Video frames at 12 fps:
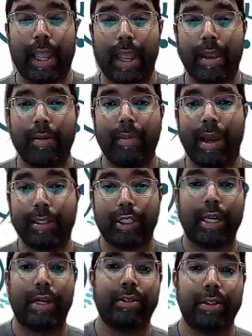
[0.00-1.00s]
and Mang
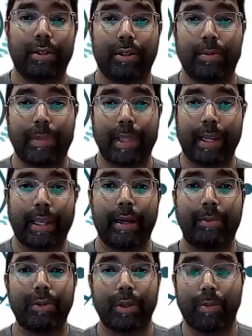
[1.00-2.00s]
Xiao is an herb that can
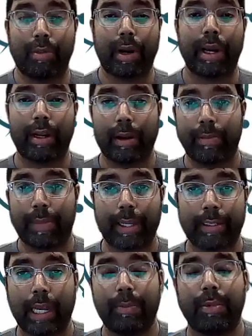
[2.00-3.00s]
help to break up that
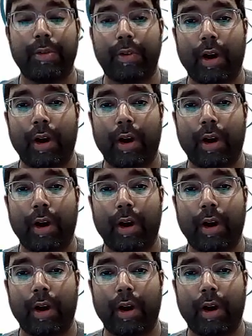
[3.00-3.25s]
type of